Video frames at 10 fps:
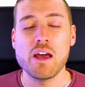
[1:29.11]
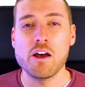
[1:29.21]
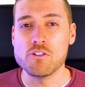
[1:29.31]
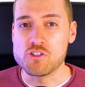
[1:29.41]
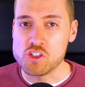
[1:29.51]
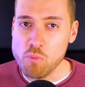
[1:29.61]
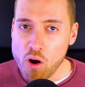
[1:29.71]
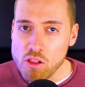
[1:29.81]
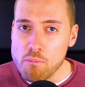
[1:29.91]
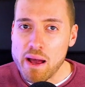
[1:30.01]
a
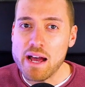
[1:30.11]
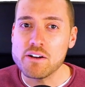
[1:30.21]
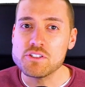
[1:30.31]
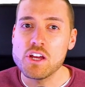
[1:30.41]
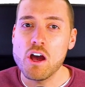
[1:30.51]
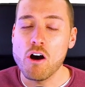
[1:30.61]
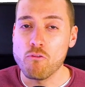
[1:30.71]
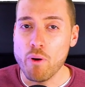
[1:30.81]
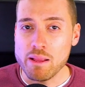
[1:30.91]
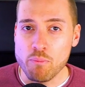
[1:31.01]
small amount of
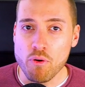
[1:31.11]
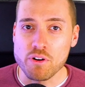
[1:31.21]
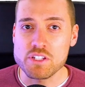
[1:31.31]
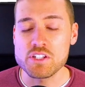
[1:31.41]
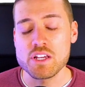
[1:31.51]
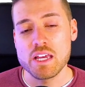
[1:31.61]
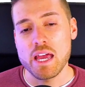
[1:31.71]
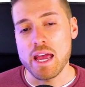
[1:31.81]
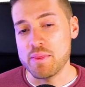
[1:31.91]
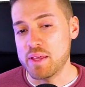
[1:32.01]
whiteboards,
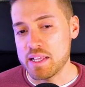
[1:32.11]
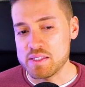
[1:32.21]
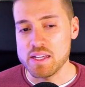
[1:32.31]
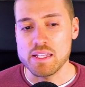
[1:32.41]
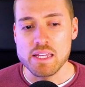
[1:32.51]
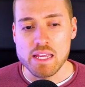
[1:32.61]
and that's it.